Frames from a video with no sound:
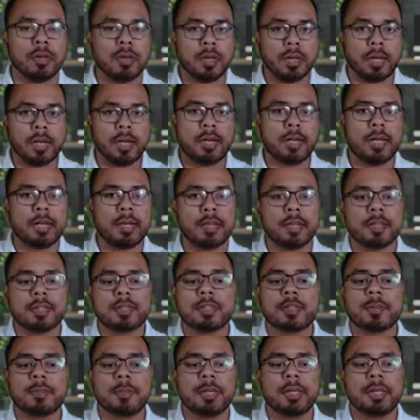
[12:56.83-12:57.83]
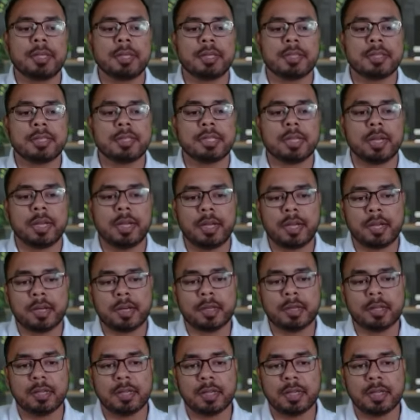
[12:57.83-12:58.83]
Let S be this set.
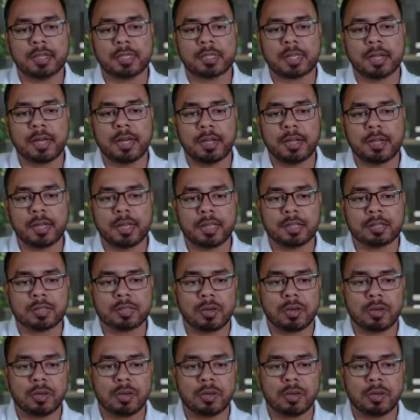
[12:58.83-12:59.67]
S contains